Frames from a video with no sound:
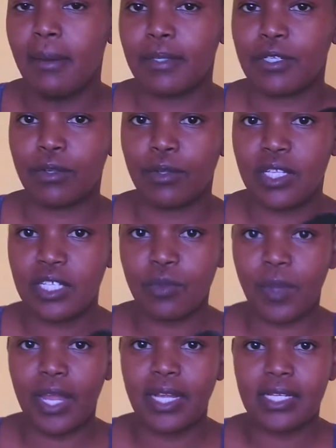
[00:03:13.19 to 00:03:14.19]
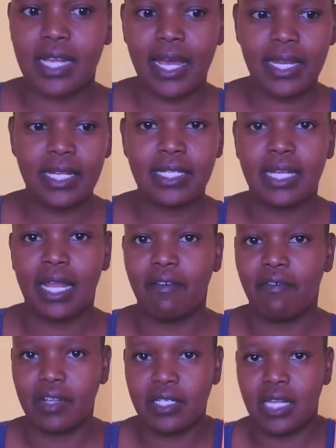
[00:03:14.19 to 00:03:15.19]
So this one, I tried it and
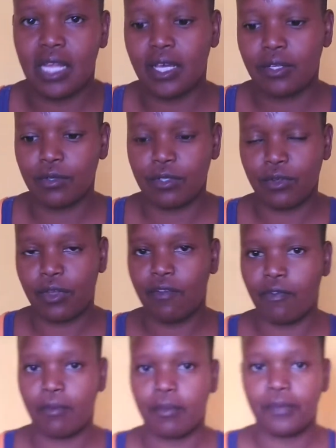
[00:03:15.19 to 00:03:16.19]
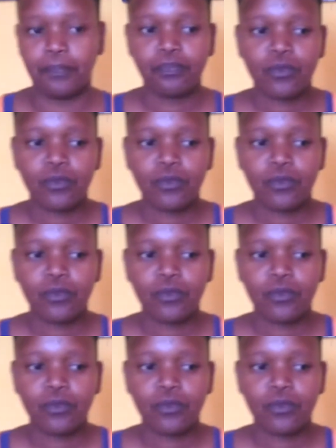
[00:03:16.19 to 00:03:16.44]
I felt like it was okay for me.